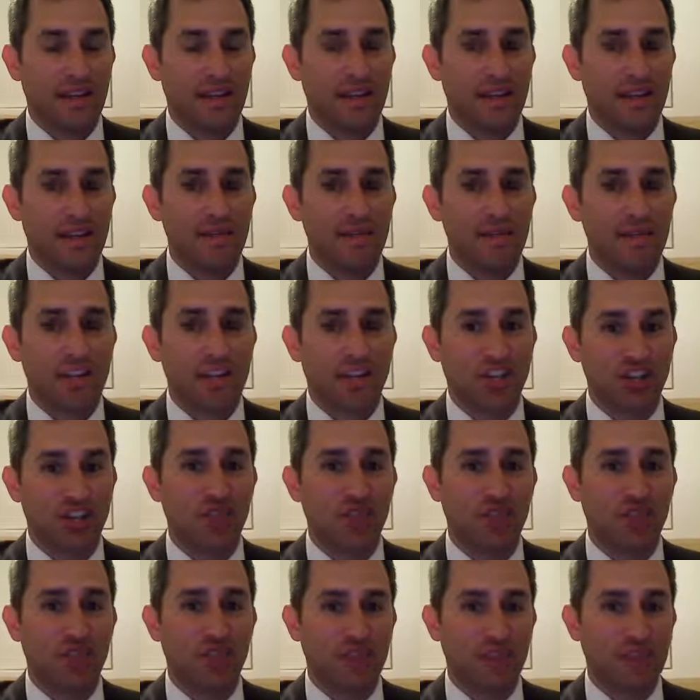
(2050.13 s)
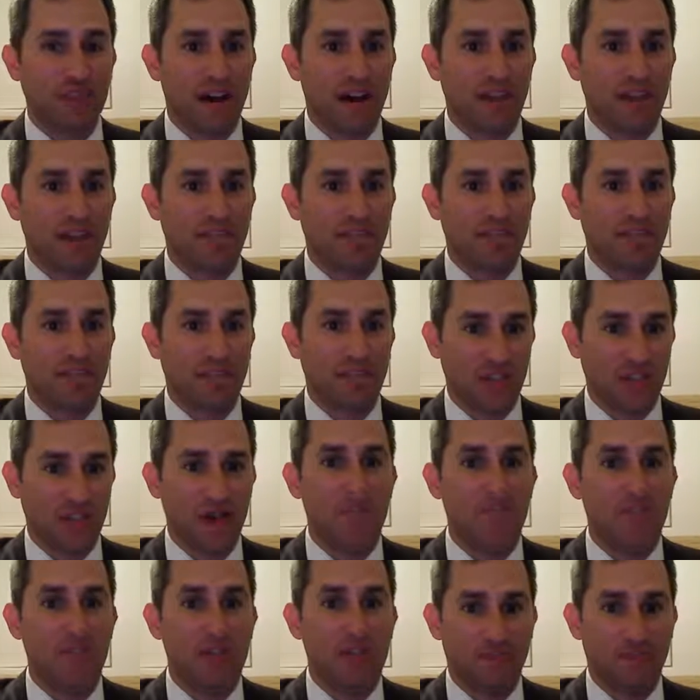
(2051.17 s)
They make jokes about the
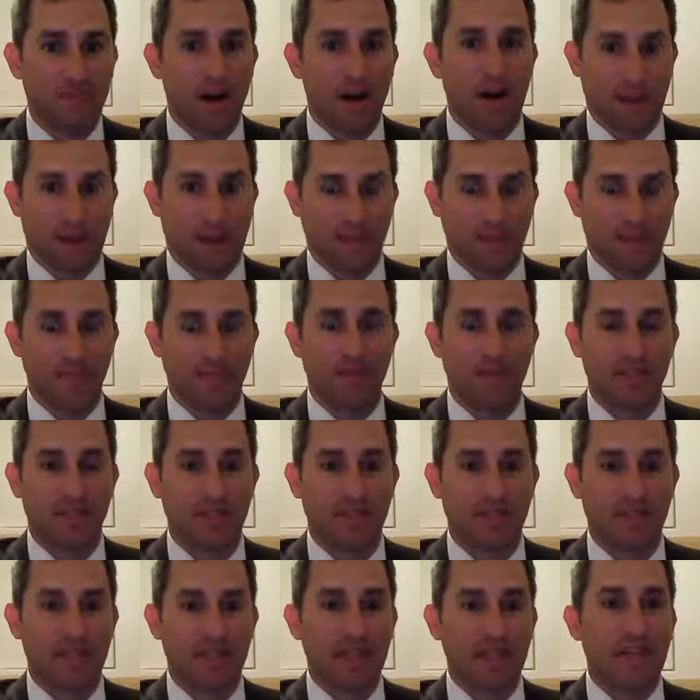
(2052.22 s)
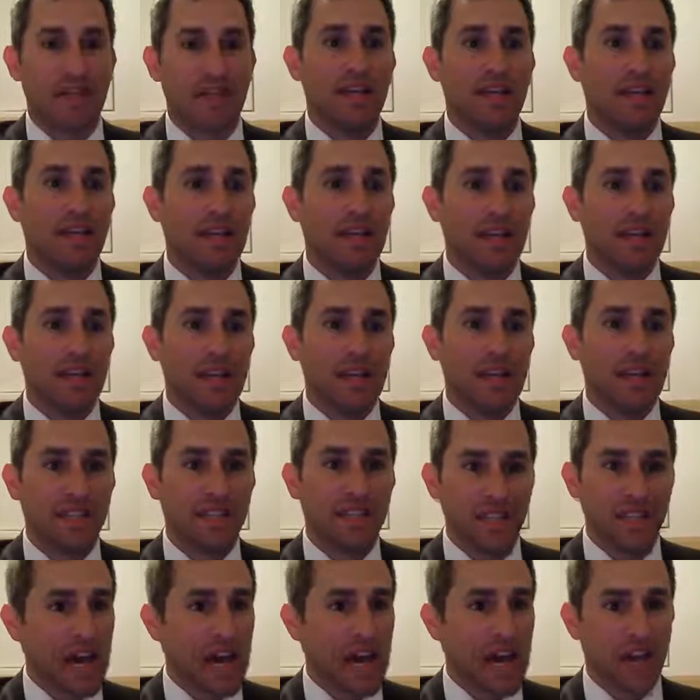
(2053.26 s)
zombie apocalypse. It's
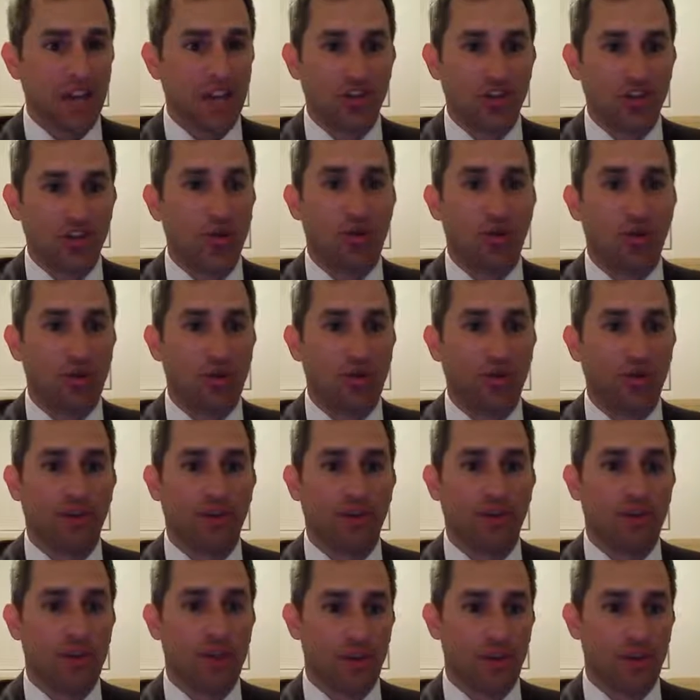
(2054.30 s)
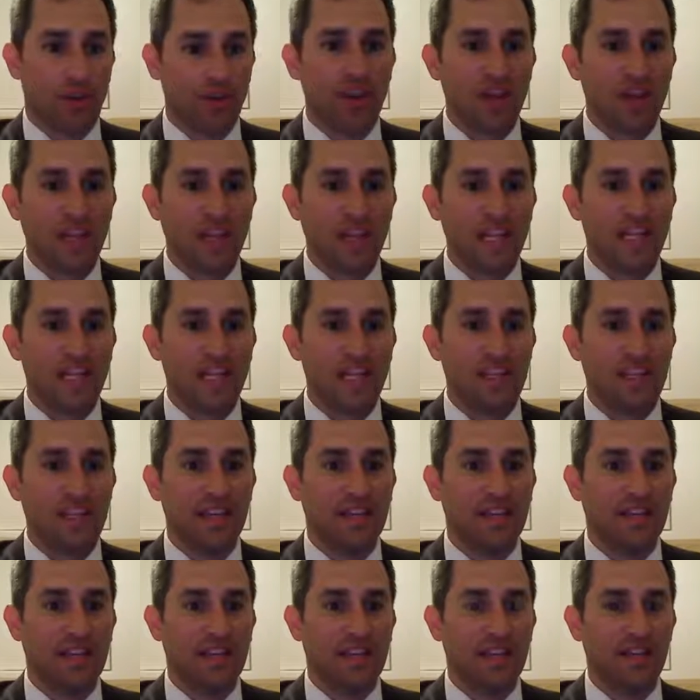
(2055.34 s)
not a joke. They're really
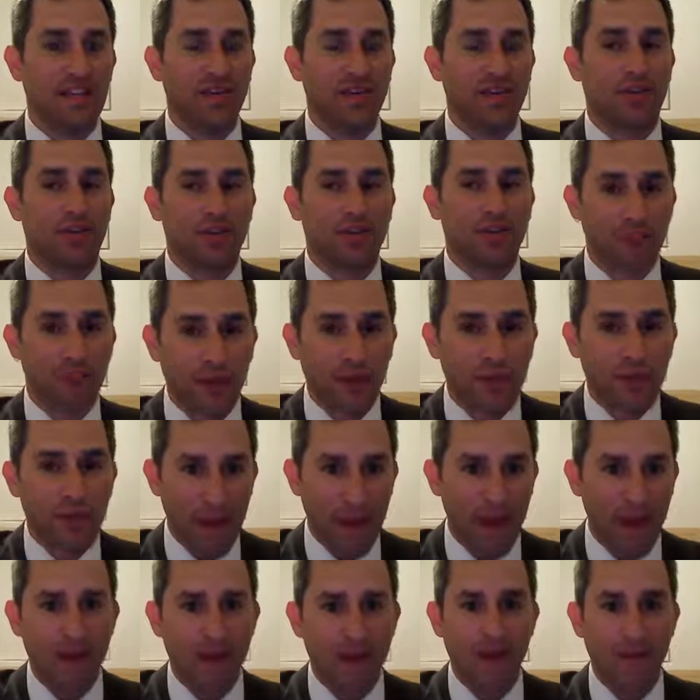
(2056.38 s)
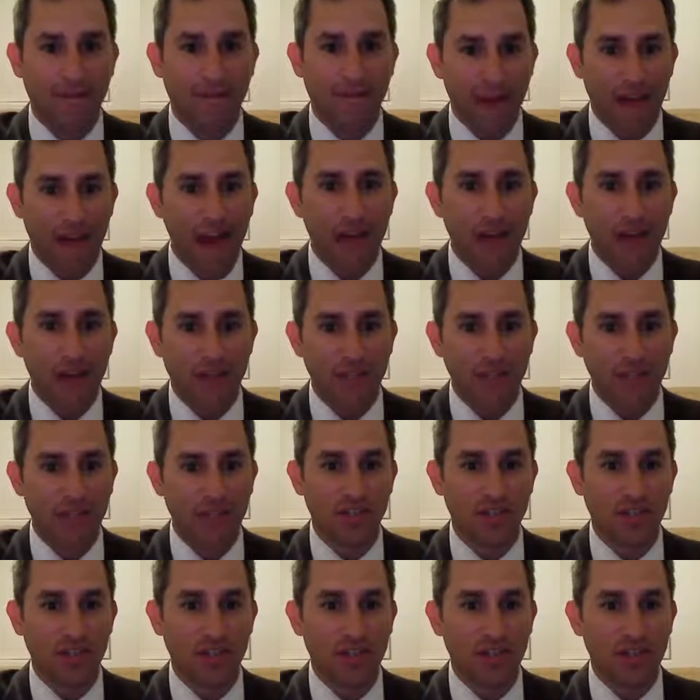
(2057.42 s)
preparing a
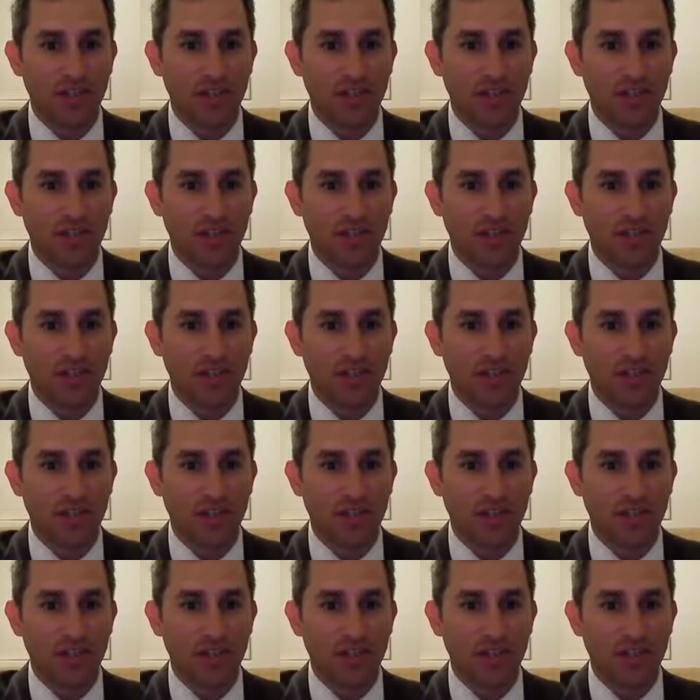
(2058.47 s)
virus